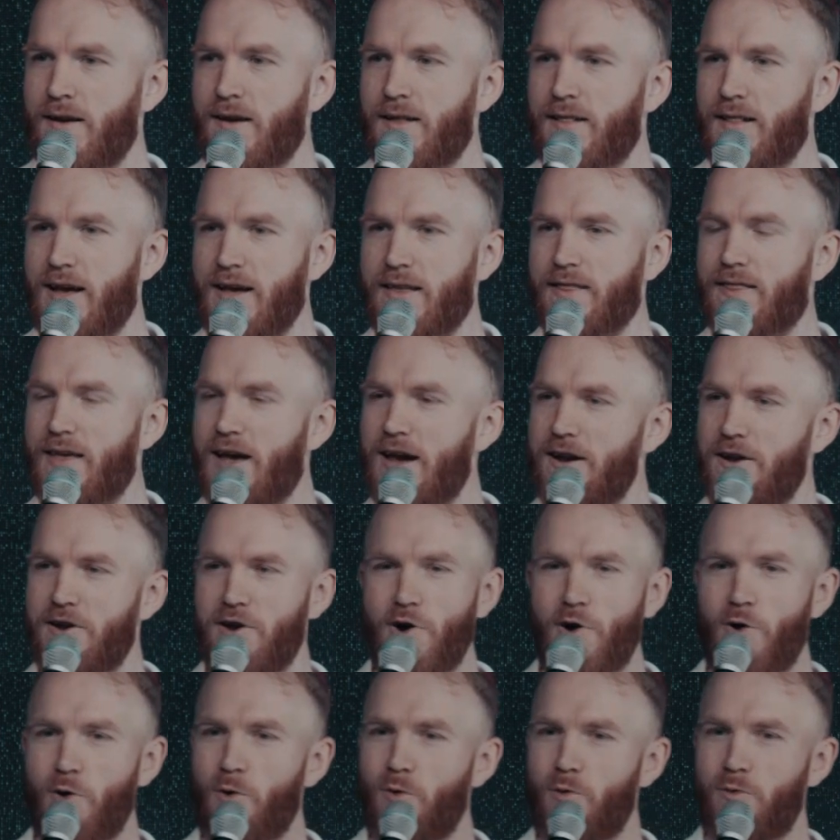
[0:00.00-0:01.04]
like they
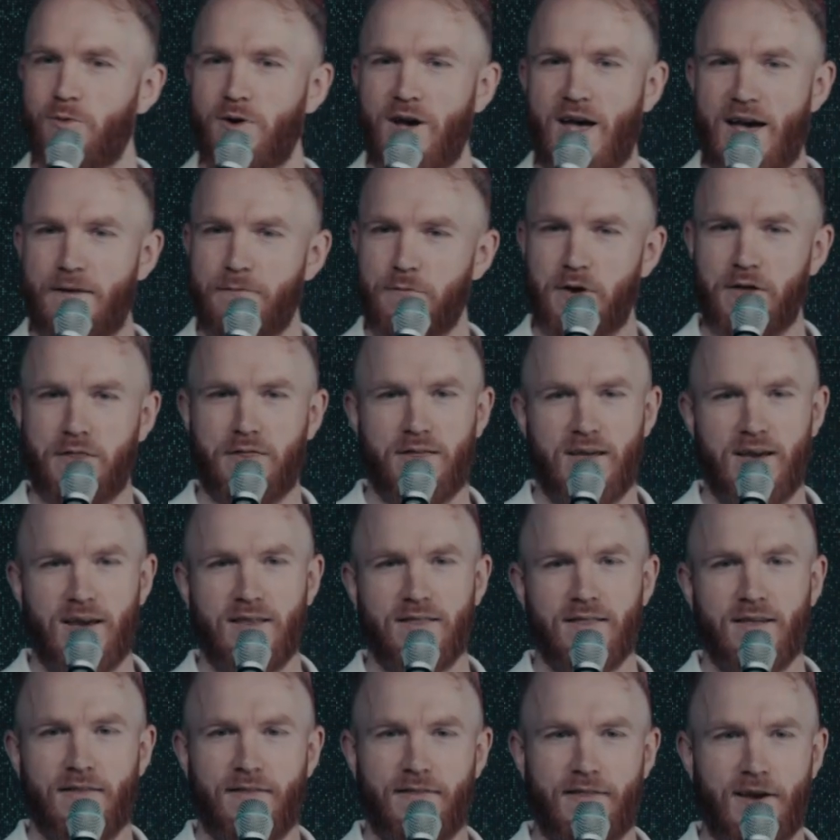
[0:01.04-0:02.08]
know
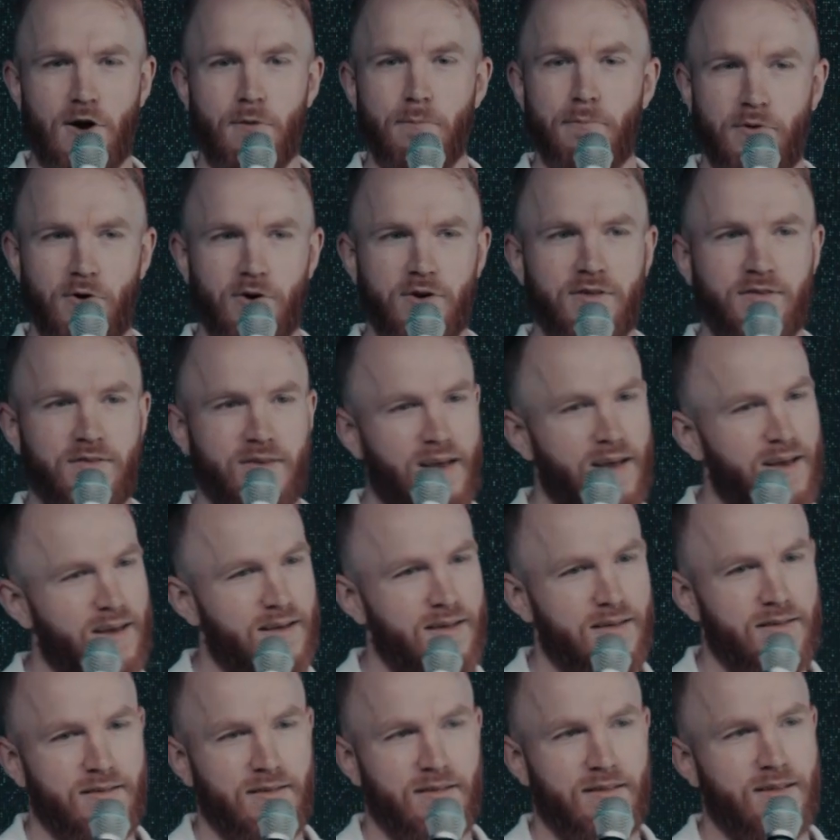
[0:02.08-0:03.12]
everything that their book
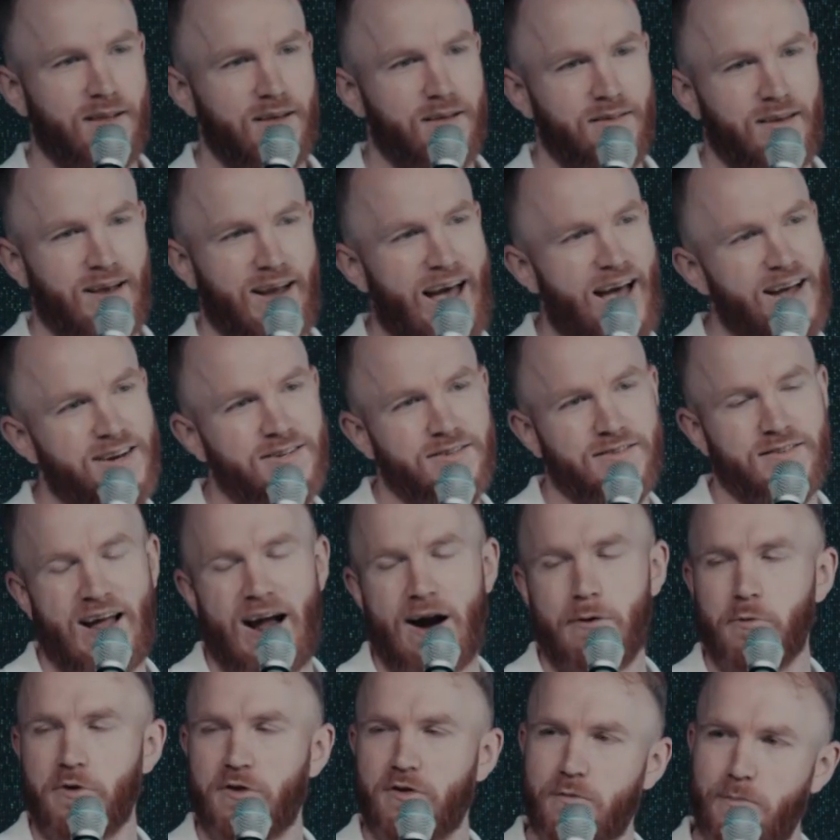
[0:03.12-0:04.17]
says and he's like i just i
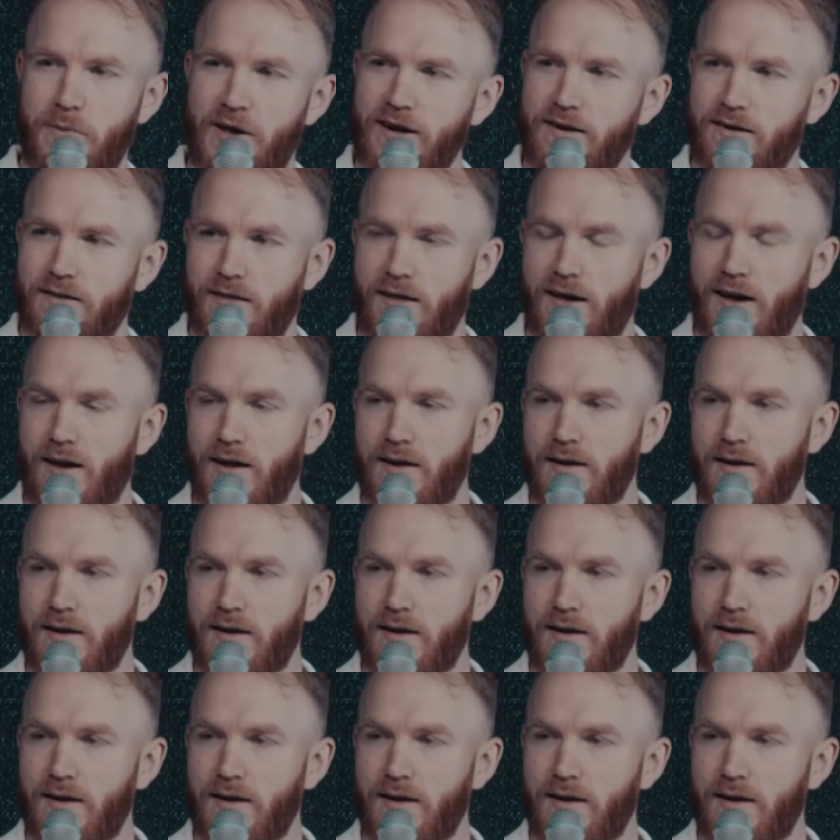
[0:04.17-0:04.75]
respect that